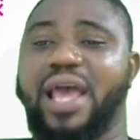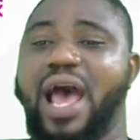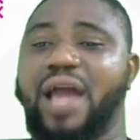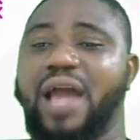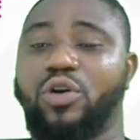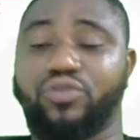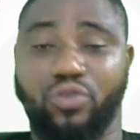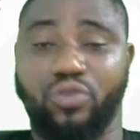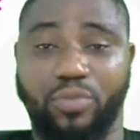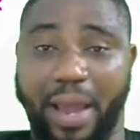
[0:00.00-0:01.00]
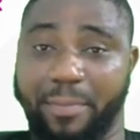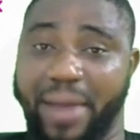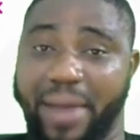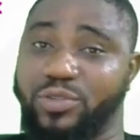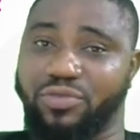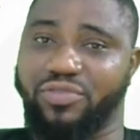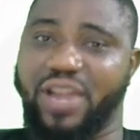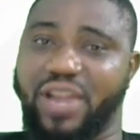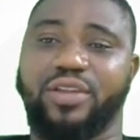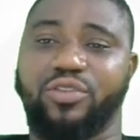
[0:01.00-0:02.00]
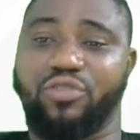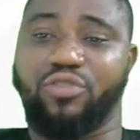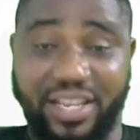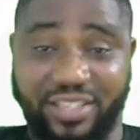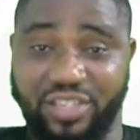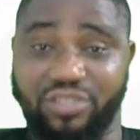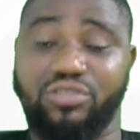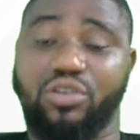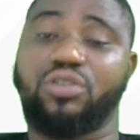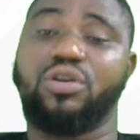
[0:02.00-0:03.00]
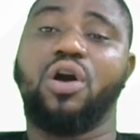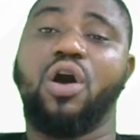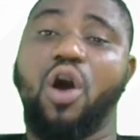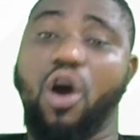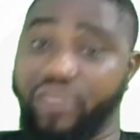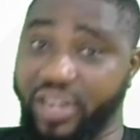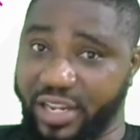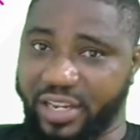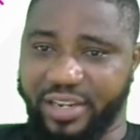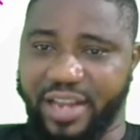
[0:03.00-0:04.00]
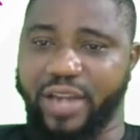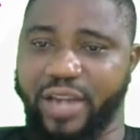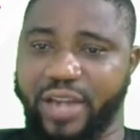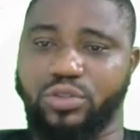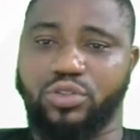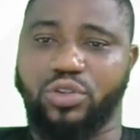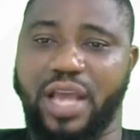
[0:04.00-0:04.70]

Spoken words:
and also by bats to fly during the extinction of the dinosaurs.